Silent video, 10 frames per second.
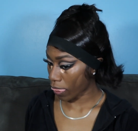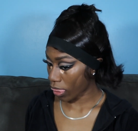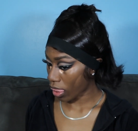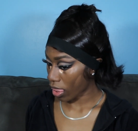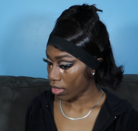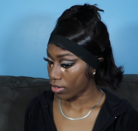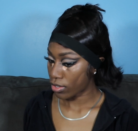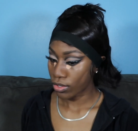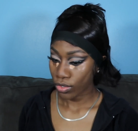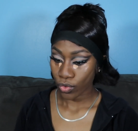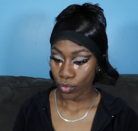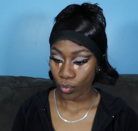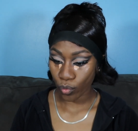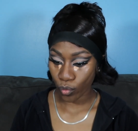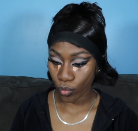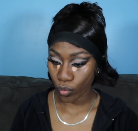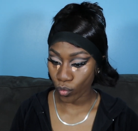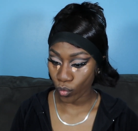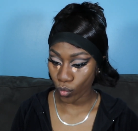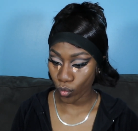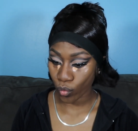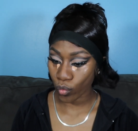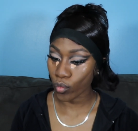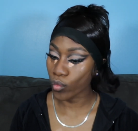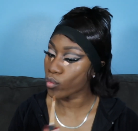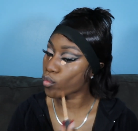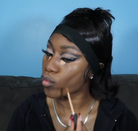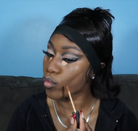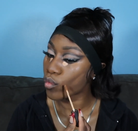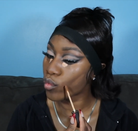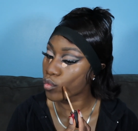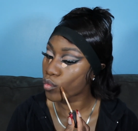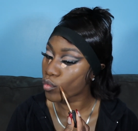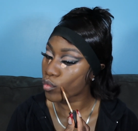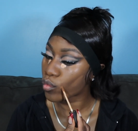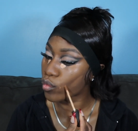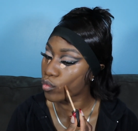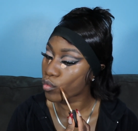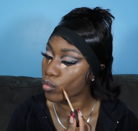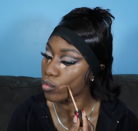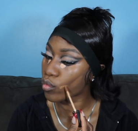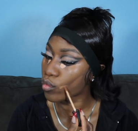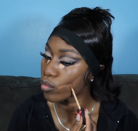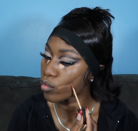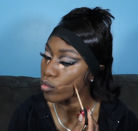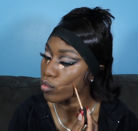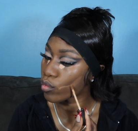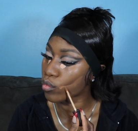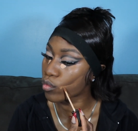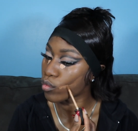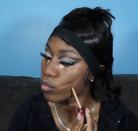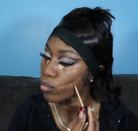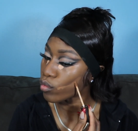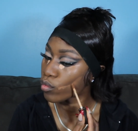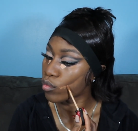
[no speech]